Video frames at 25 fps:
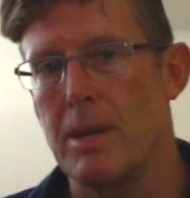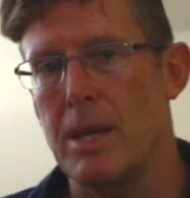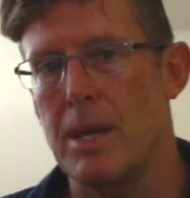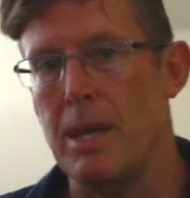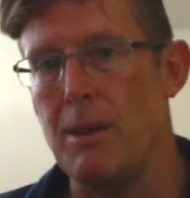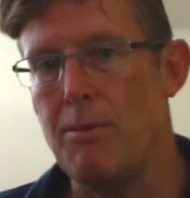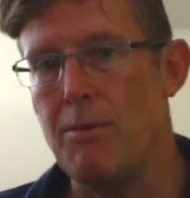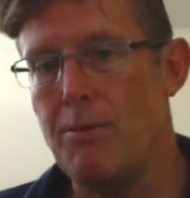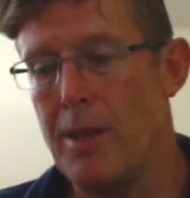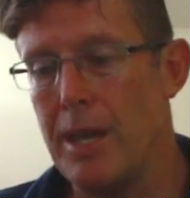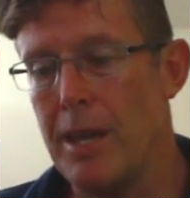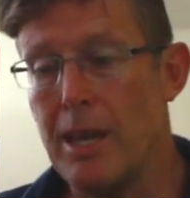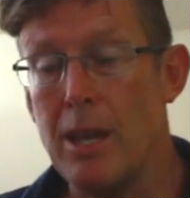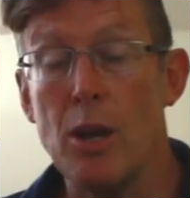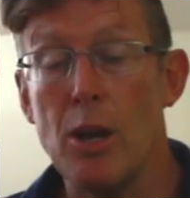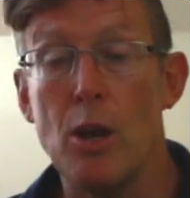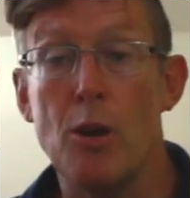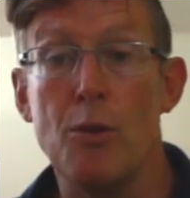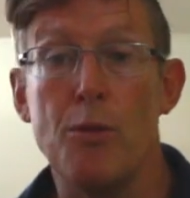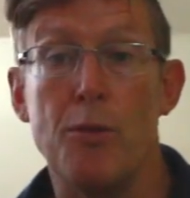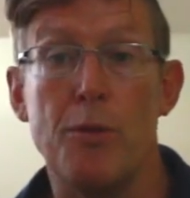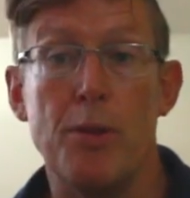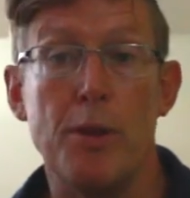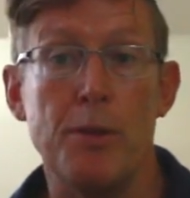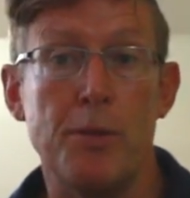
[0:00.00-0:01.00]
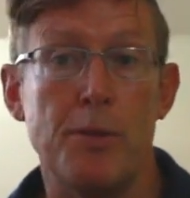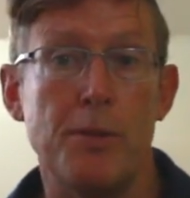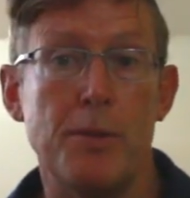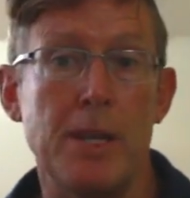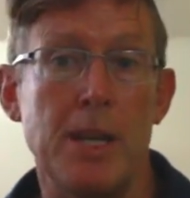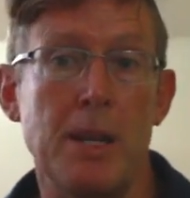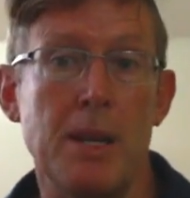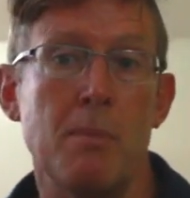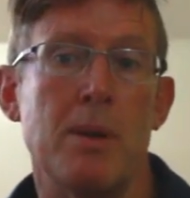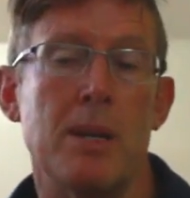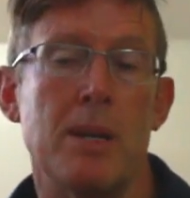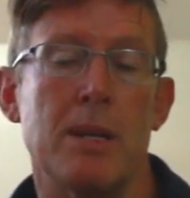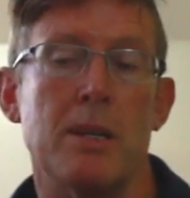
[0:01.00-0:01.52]
if they can go
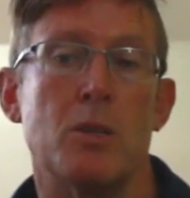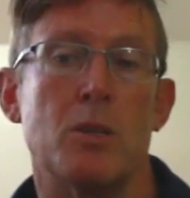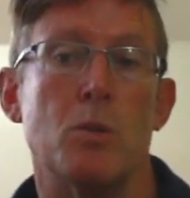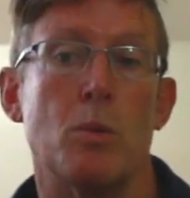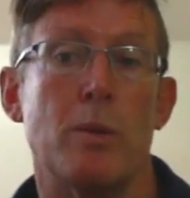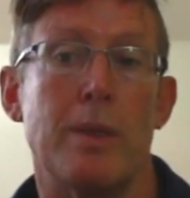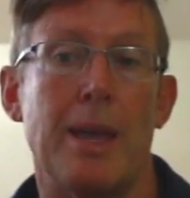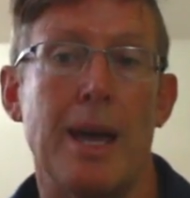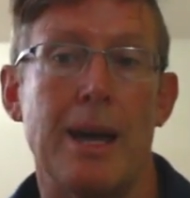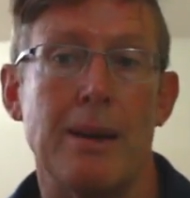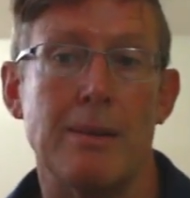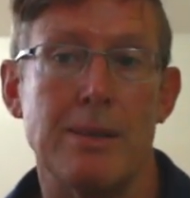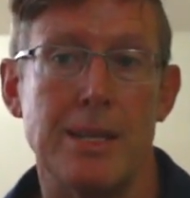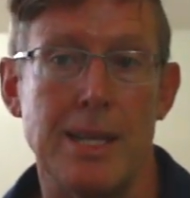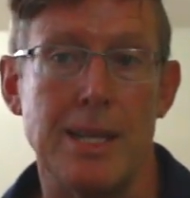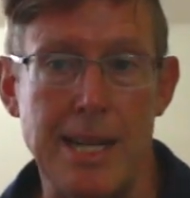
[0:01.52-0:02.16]
15 minutes without